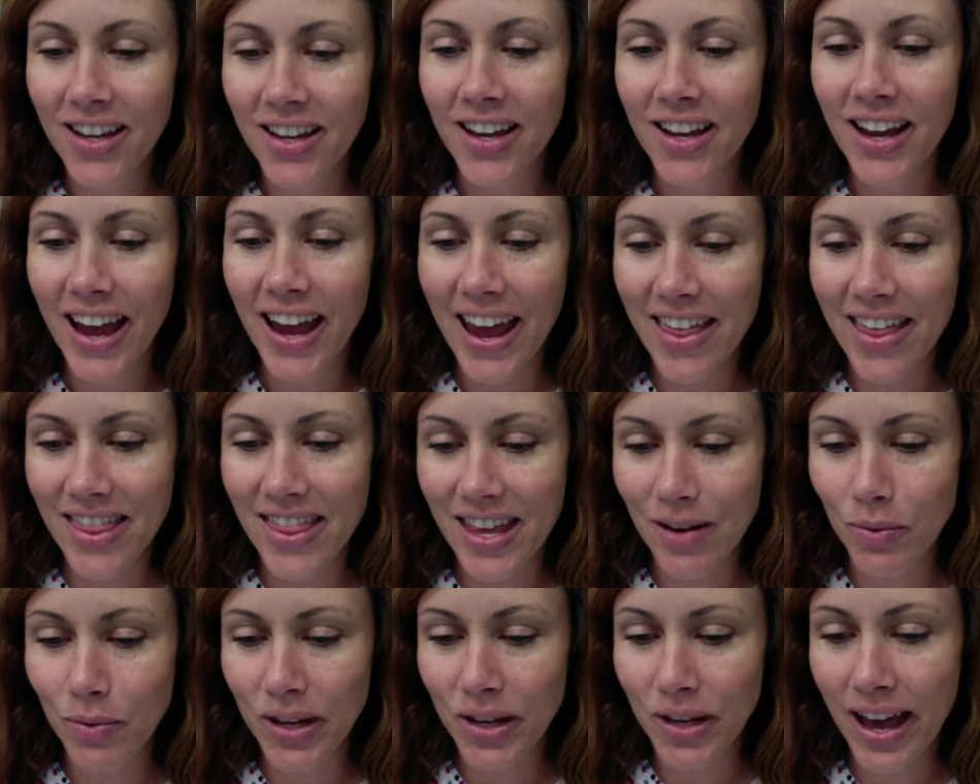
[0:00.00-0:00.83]
And
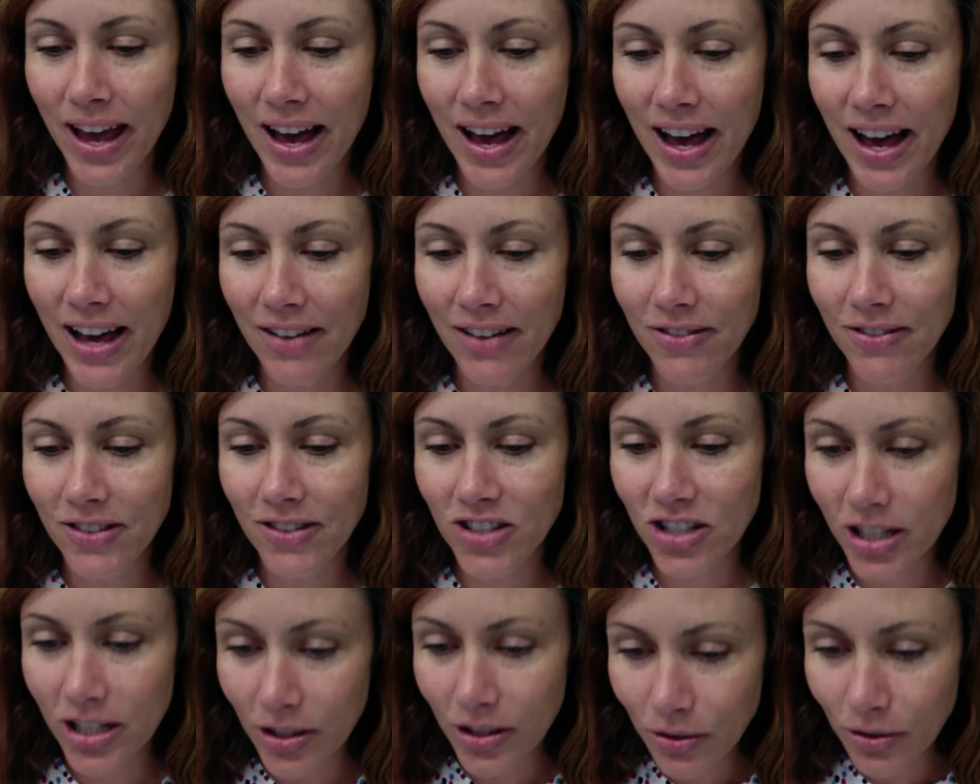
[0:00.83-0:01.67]
then we have
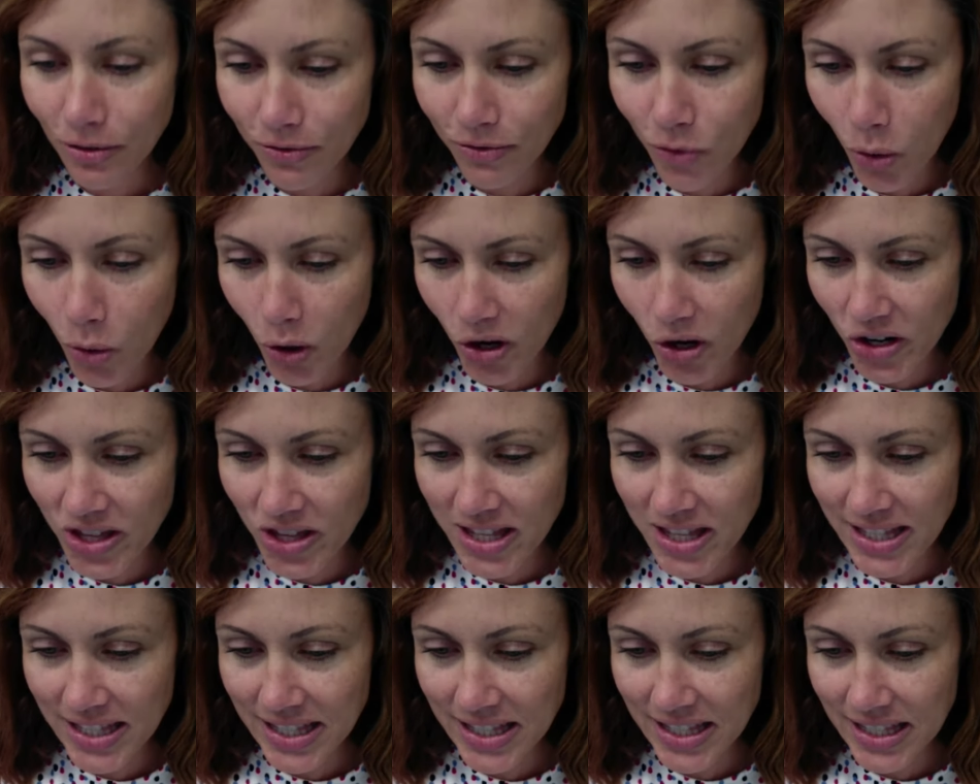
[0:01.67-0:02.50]

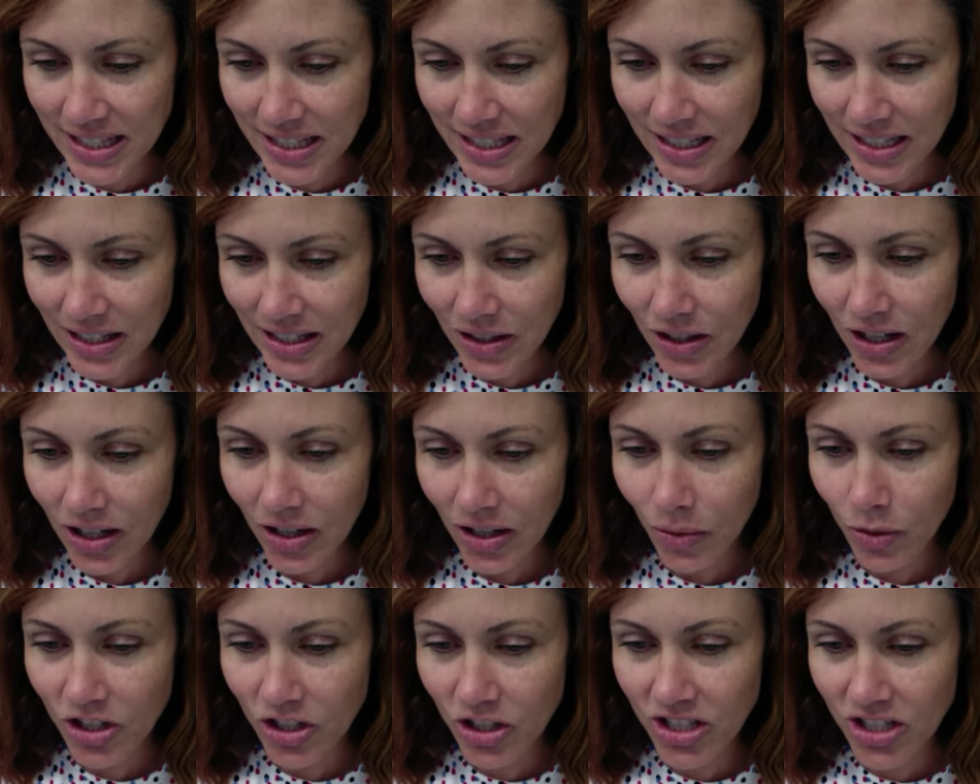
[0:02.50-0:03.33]
2/4,
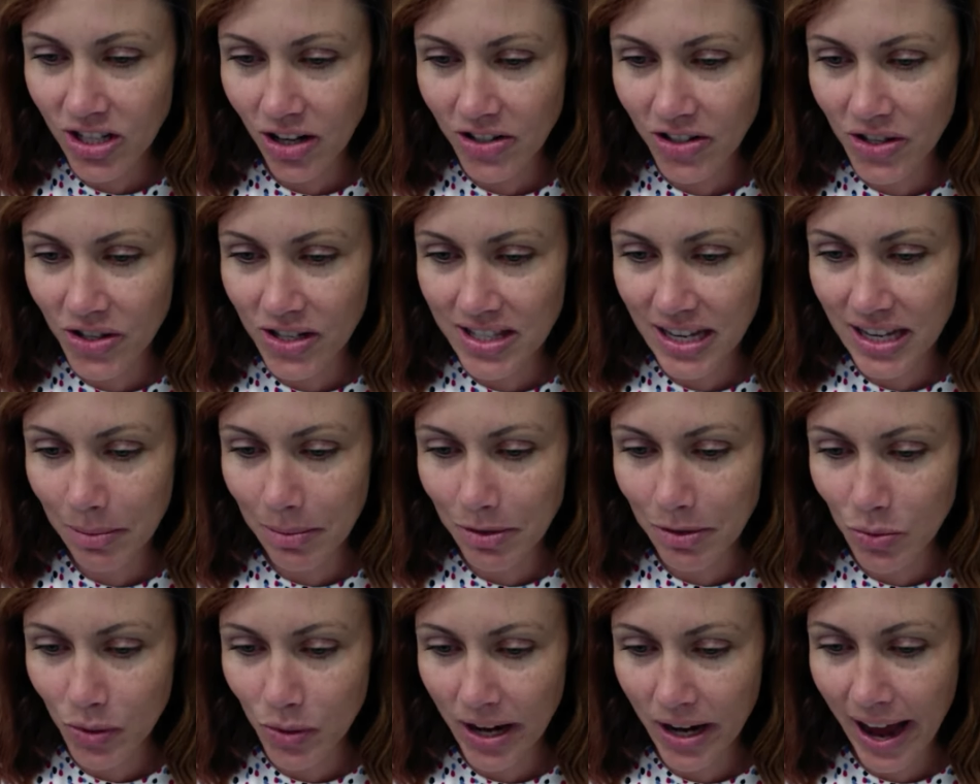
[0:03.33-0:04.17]
which is also the same
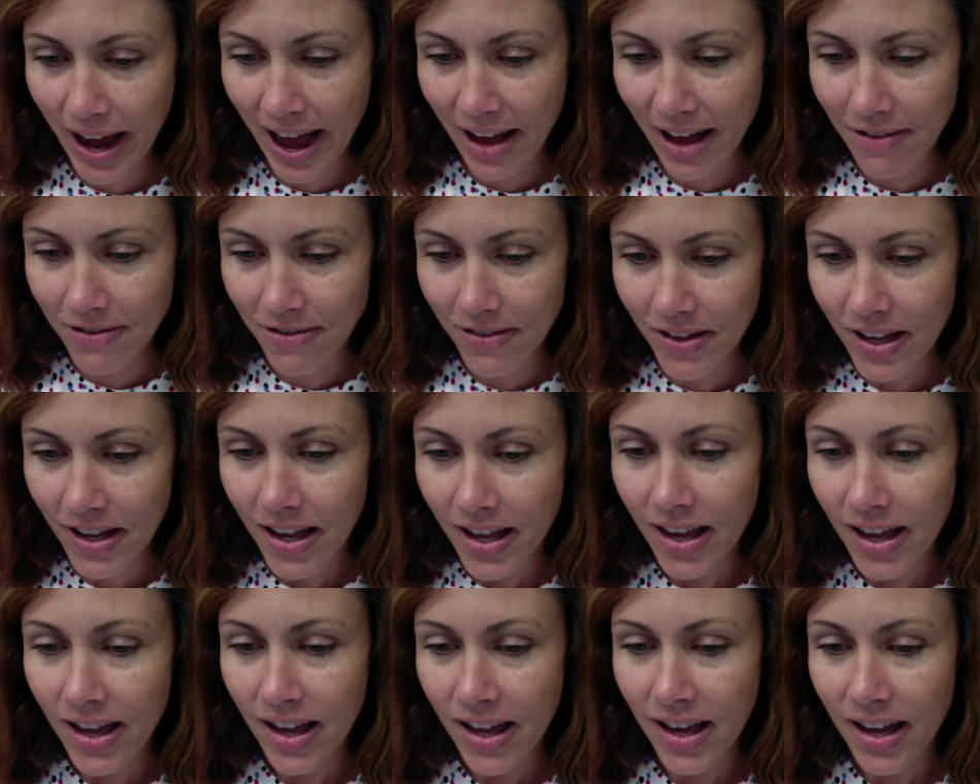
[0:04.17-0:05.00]
as 1/2,
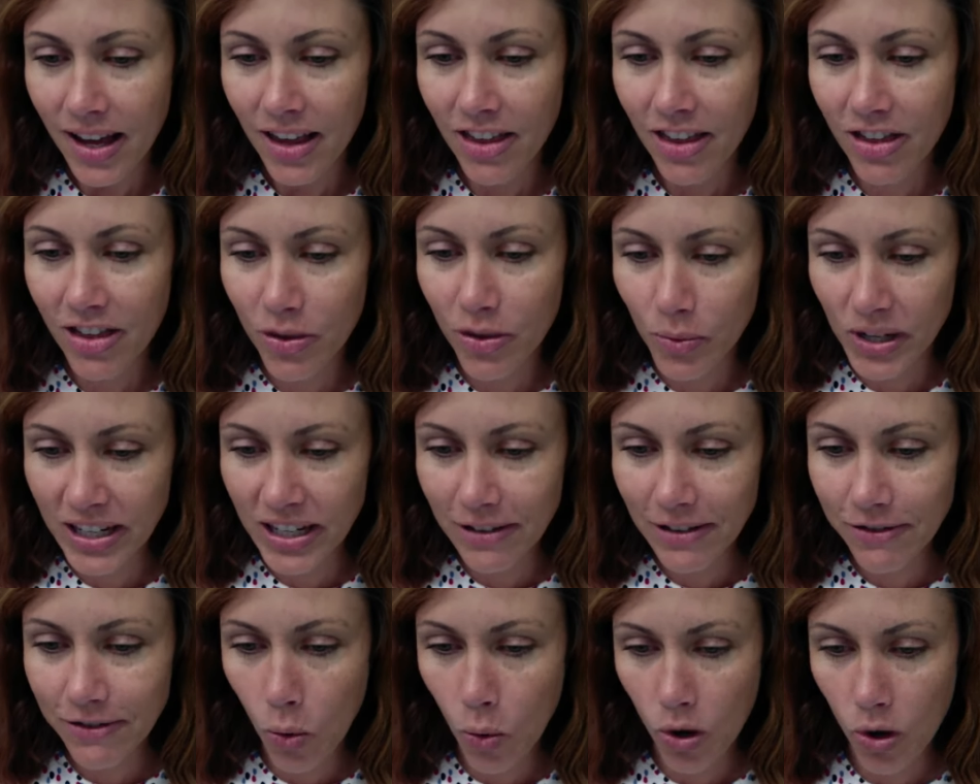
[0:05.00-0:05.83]

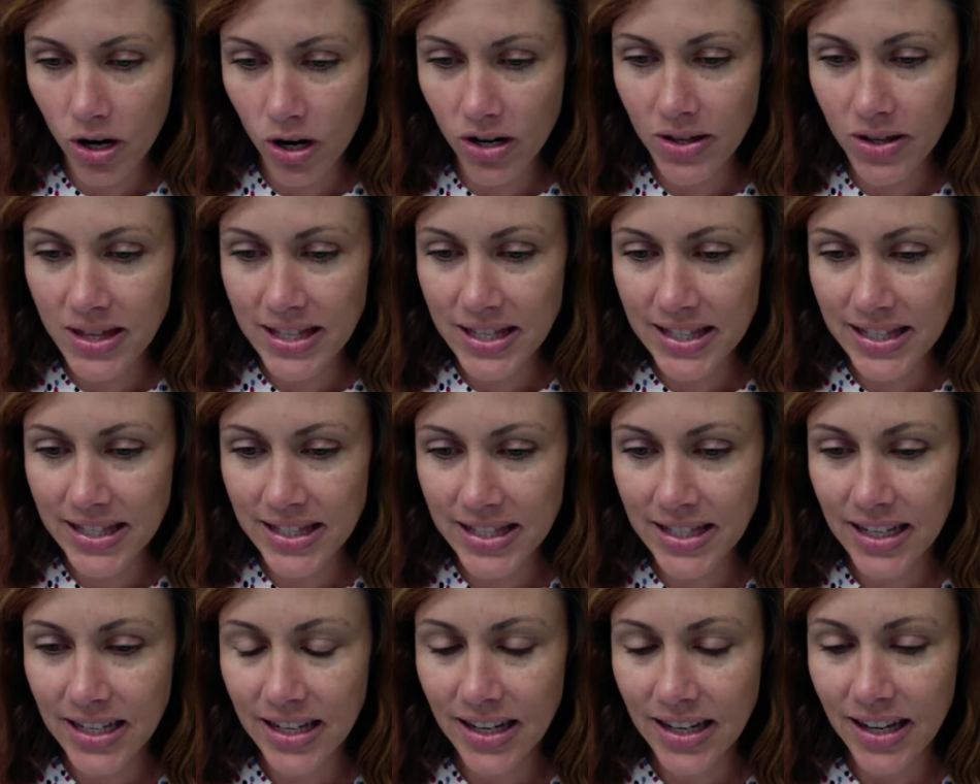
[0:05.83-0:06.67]

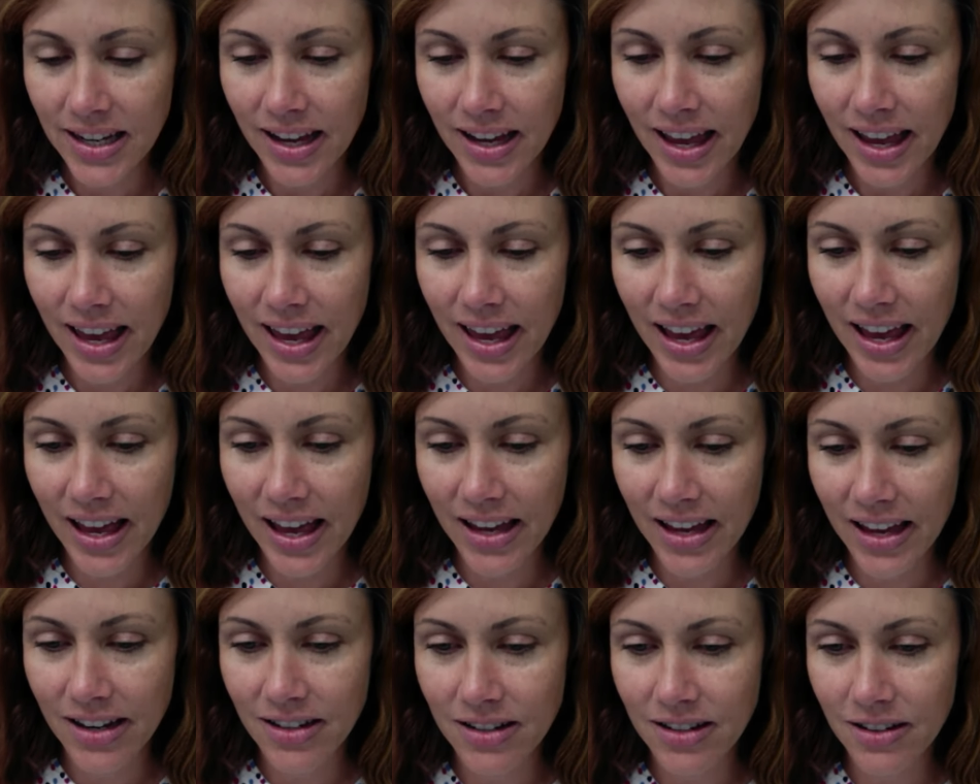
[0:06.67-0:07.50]
3/4,
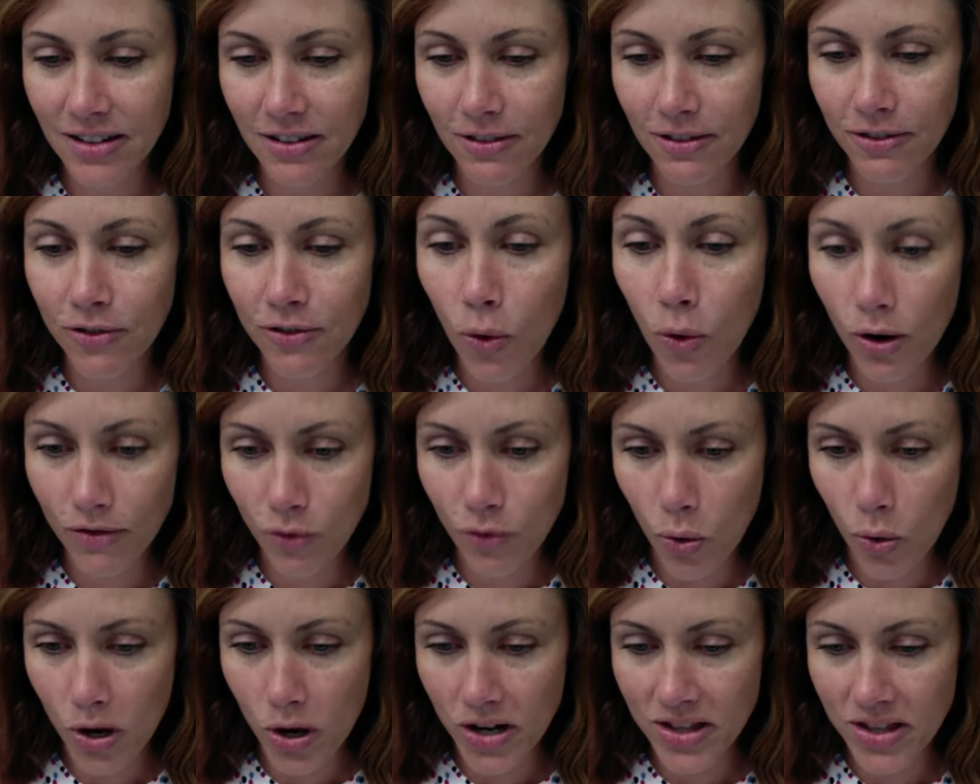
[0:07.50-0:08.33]
and
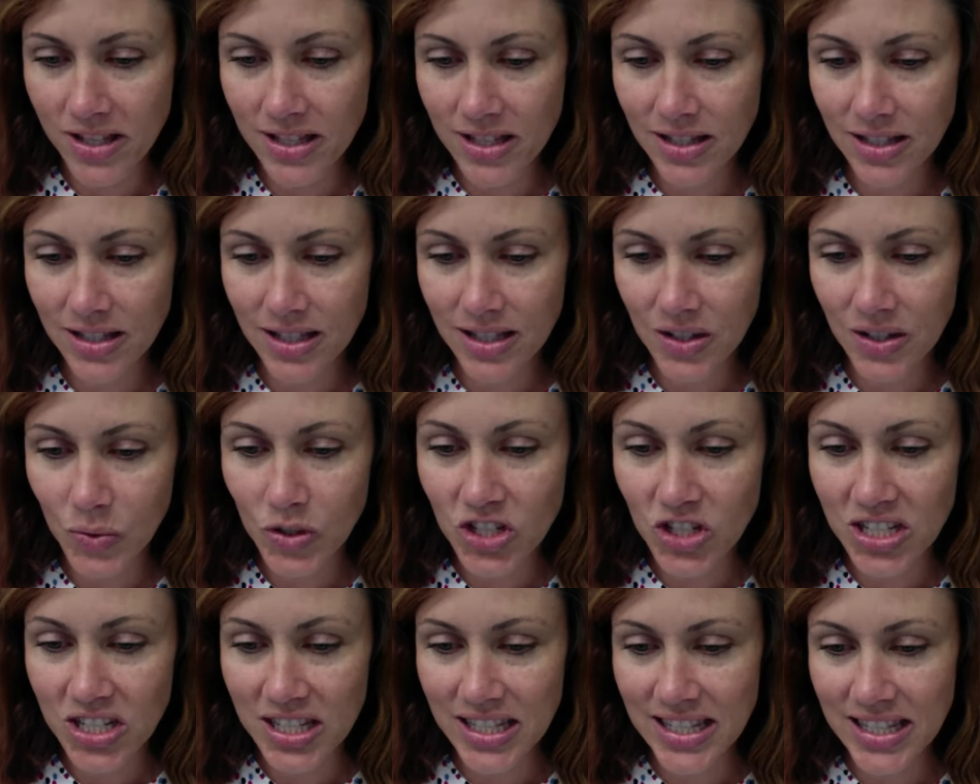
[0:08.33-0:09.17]
4/4, which
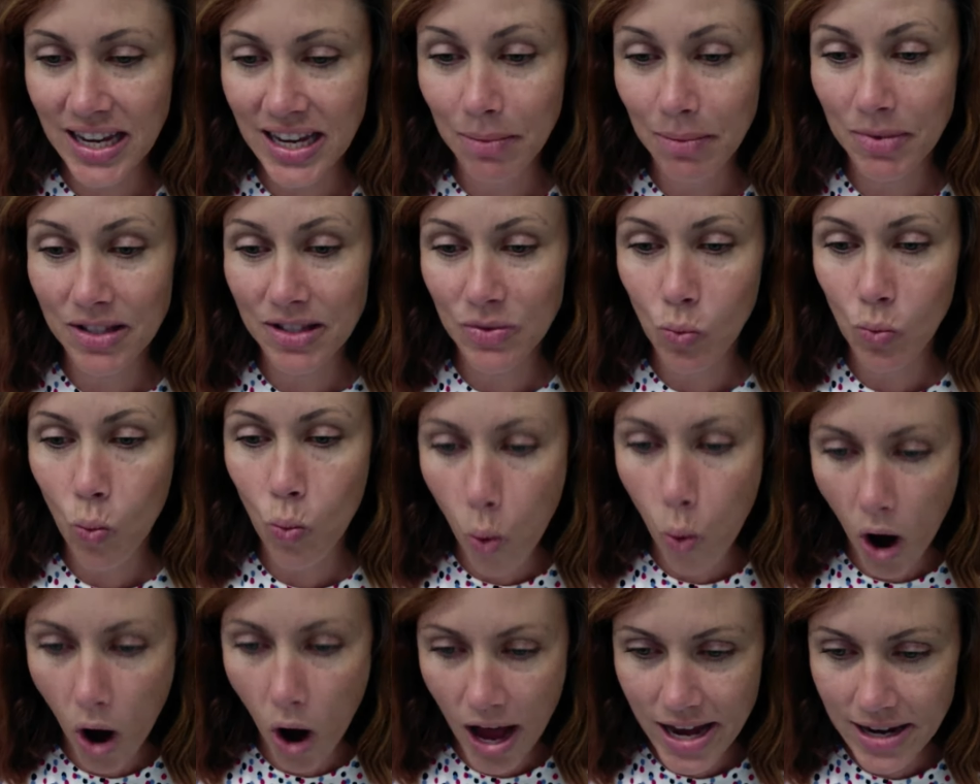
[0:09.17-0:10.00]
is the same as
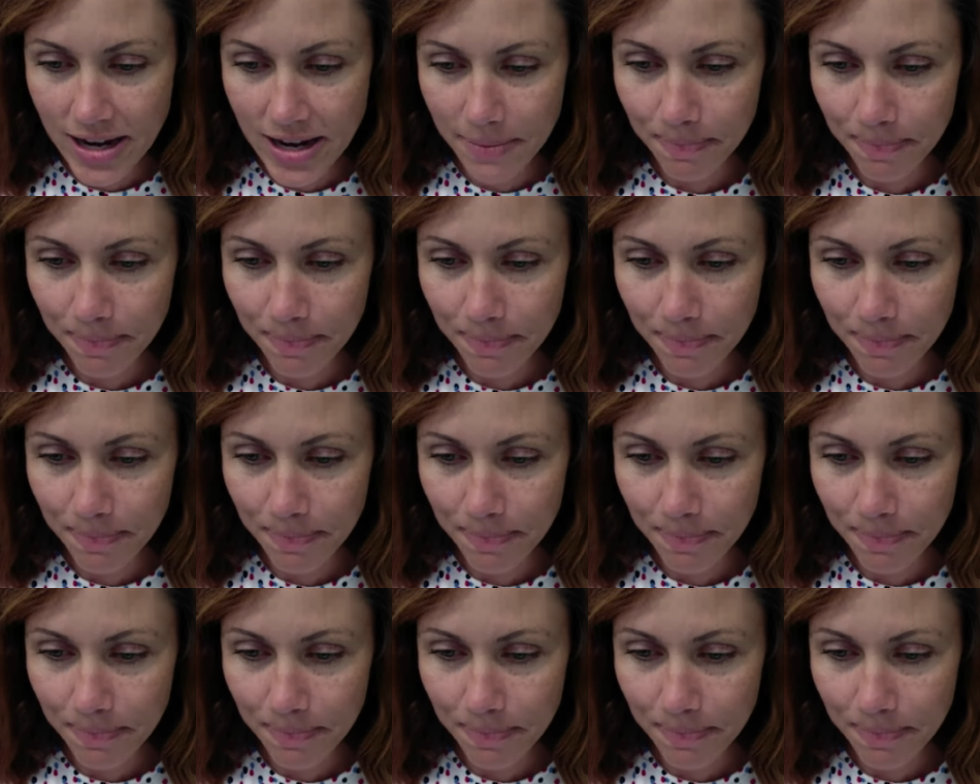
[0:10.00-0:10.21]
1.